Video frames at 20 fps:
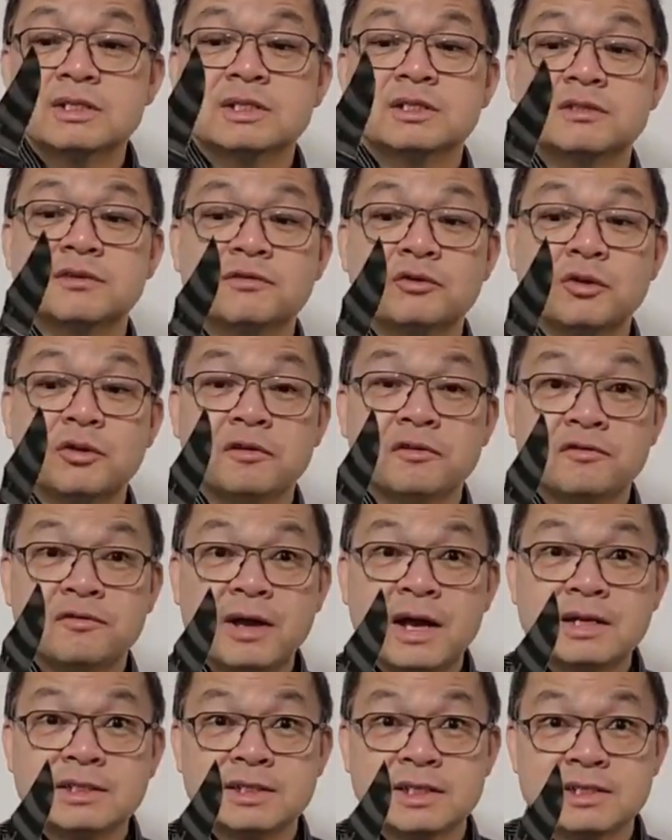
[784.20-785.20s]
is a very
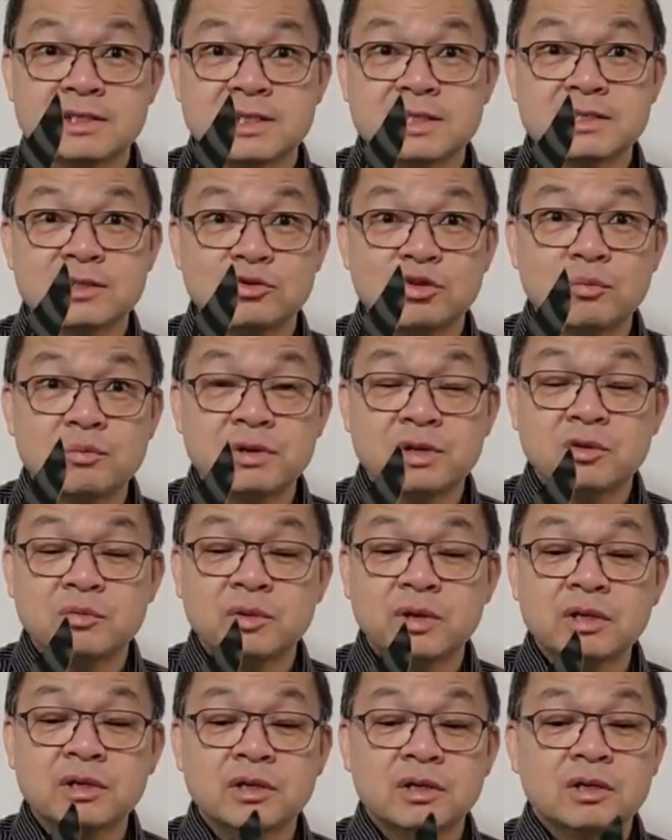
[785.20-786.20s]
fast assisted opening
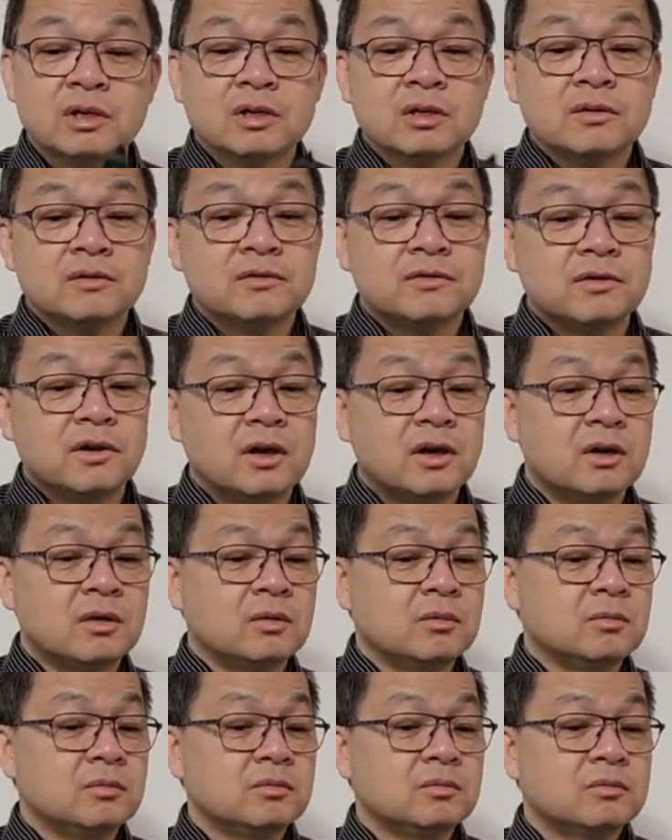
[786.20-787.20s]
one
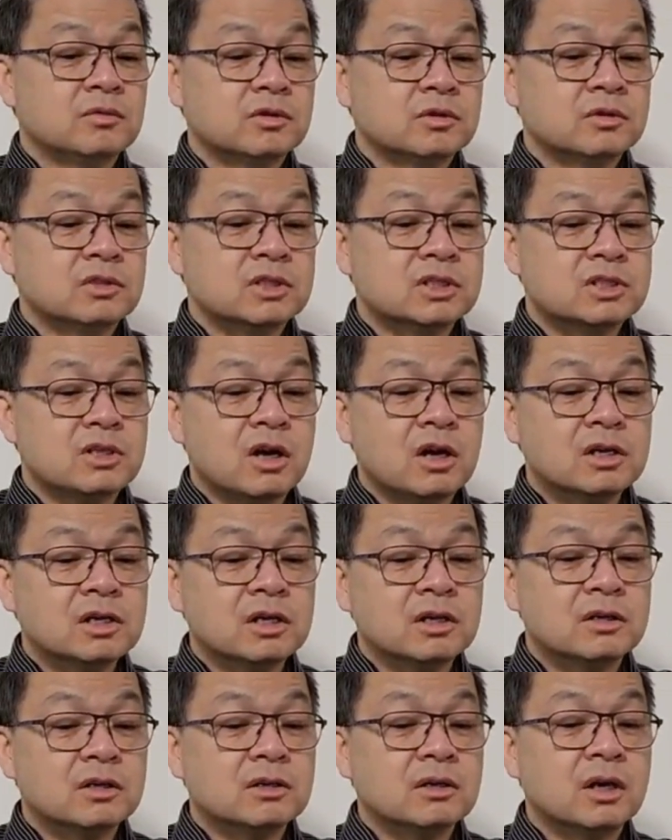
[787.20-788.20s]
from SOG.
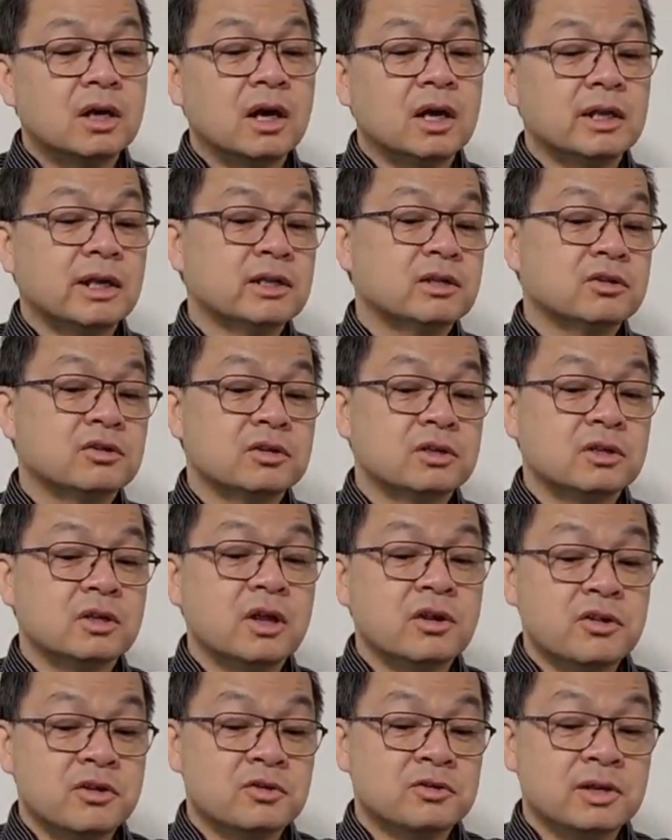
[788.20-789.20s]
I like a
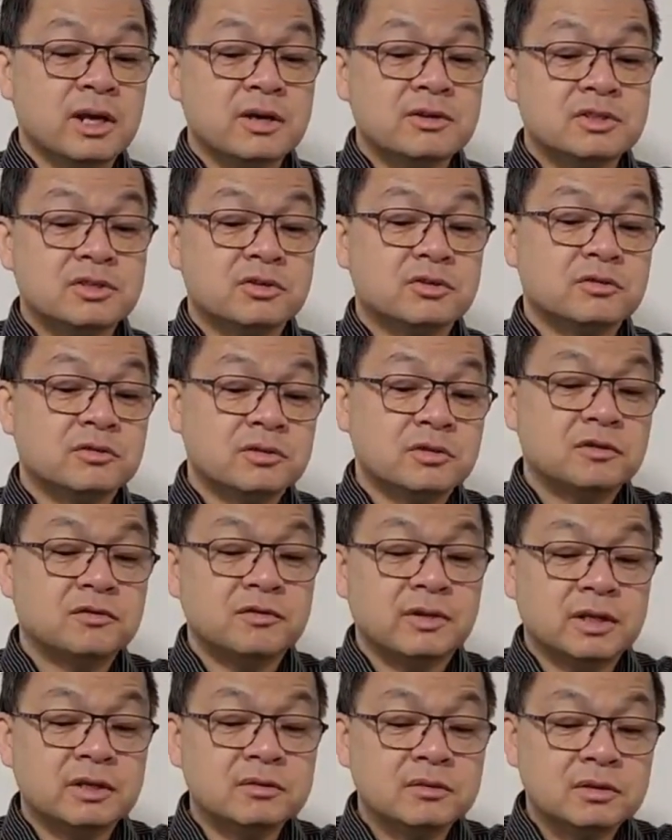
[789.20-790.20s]
lot of their knives, they're
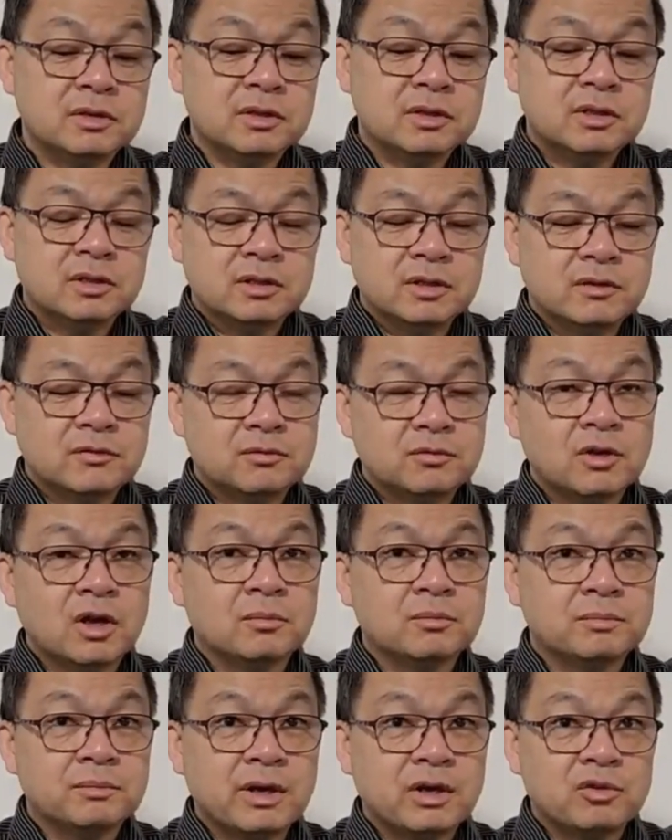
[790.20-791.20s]
fun. They've
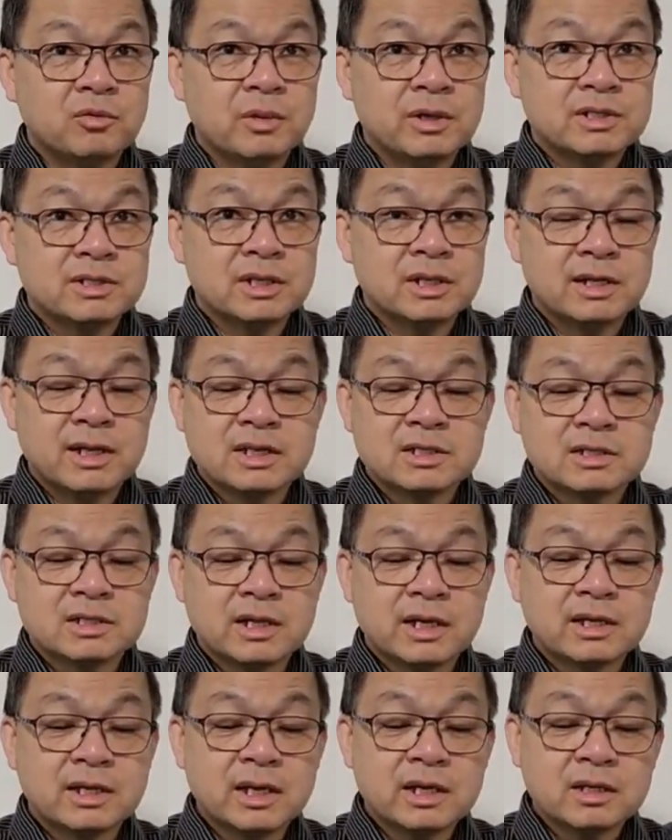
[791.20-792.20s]
gotten better ones in the last
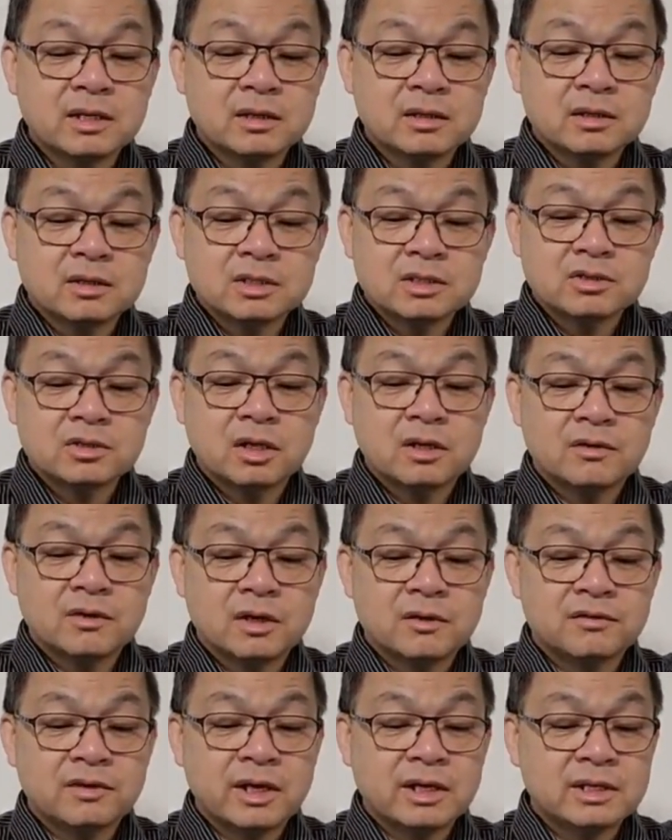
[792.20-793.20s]
decade, so
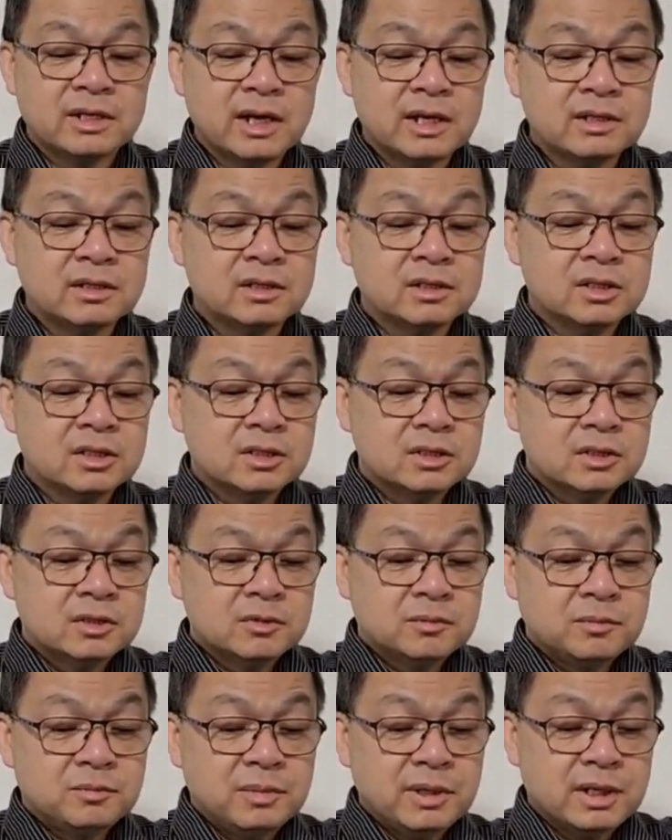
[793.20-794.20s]
I've liked that.
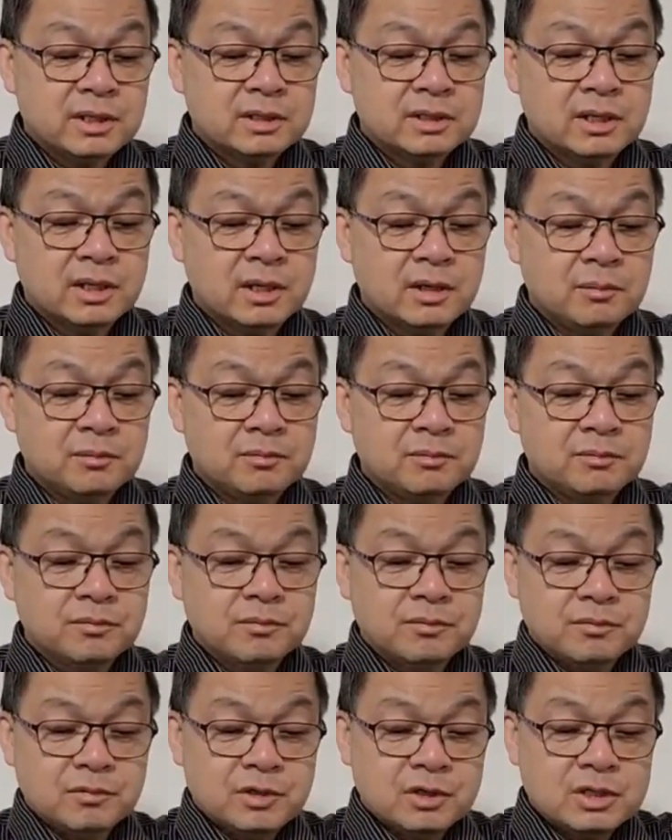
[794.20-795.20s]
But
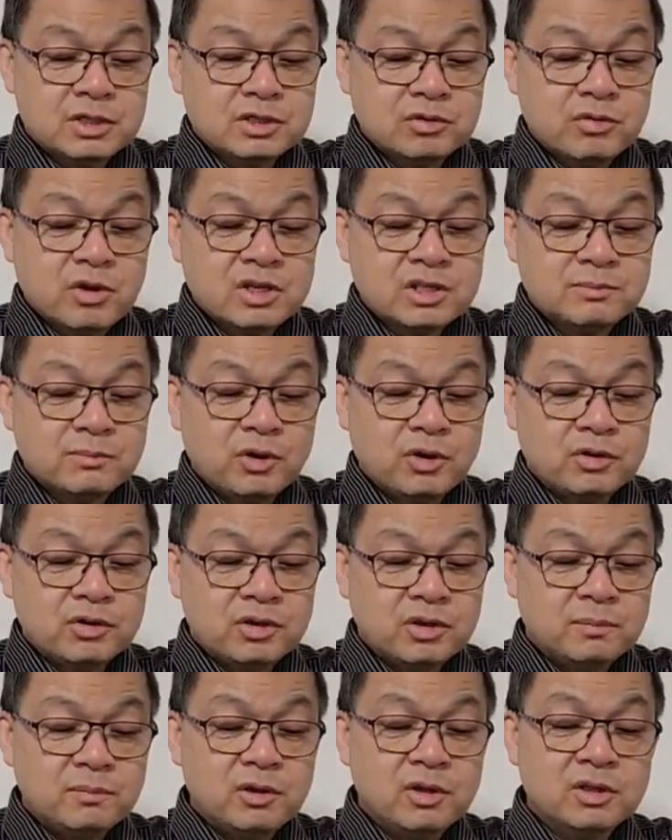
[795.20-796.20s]
it's a crossbar.
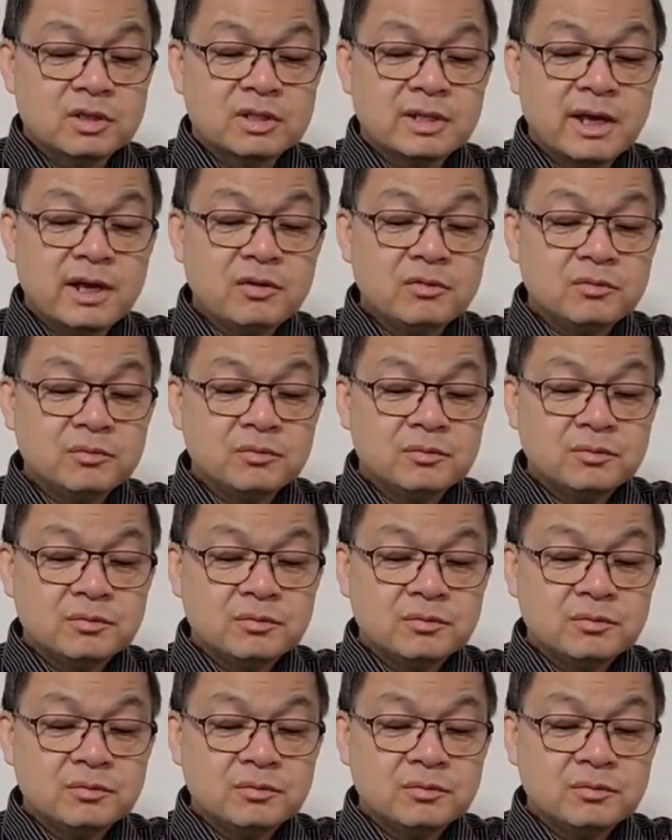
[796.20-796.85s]
You pull it down,